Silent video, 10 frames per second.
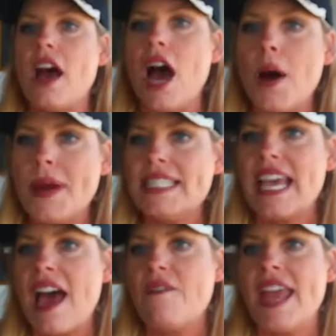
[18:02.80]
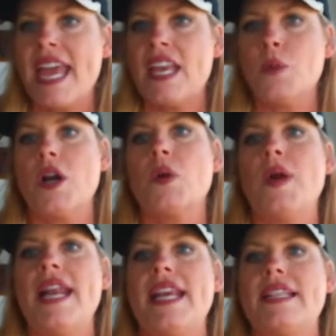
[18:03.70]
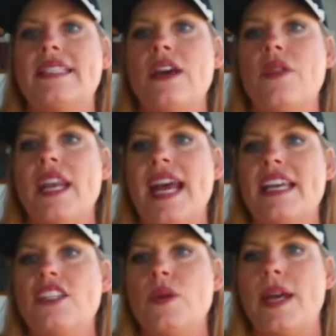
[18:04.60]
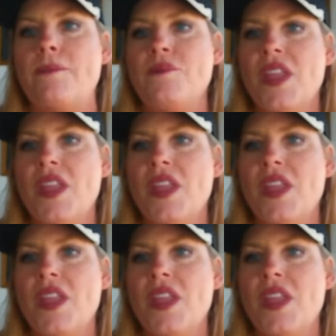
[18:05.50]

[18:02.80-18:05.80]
to always have handwork ready so that I can do it.